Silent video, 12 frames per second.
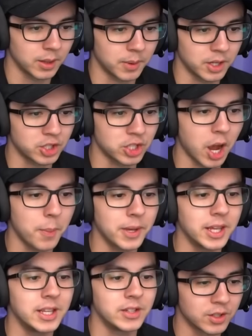And my shop
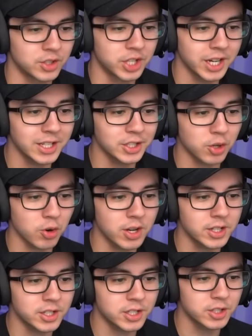is Chicken
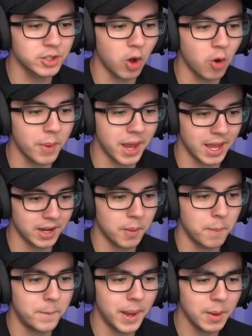Turret, Snowman,
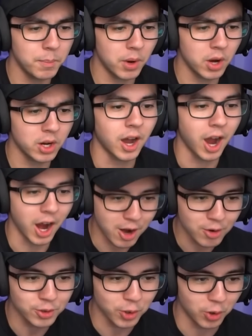Bedbug,
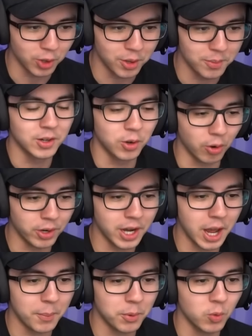Iron Golem, Golden
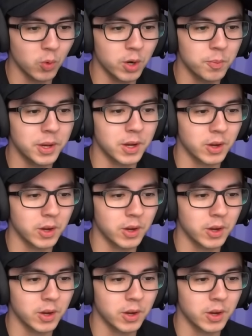Apple, Wooden Pick,